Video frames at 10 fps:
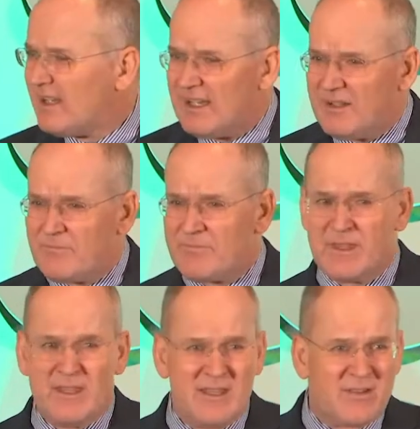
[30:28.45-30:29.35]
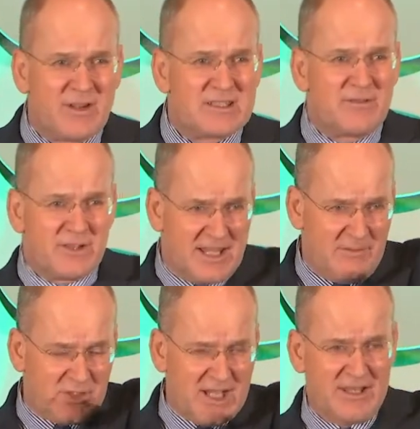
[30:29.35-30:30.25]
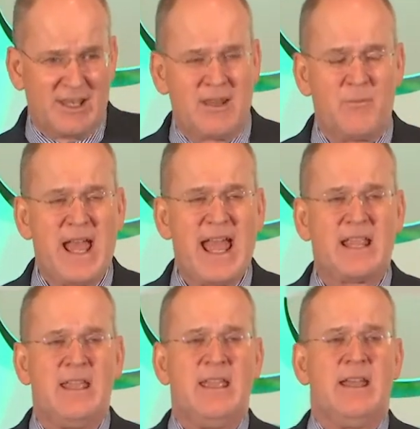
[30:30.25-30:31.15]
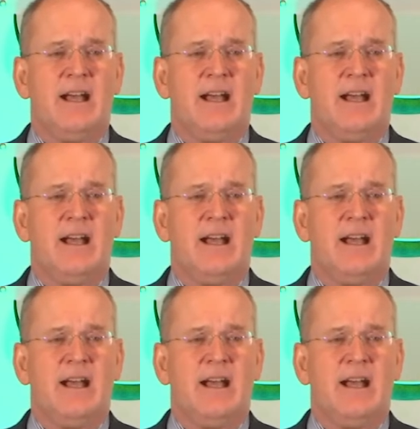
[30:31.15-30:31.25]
the rest of our team, John in the back,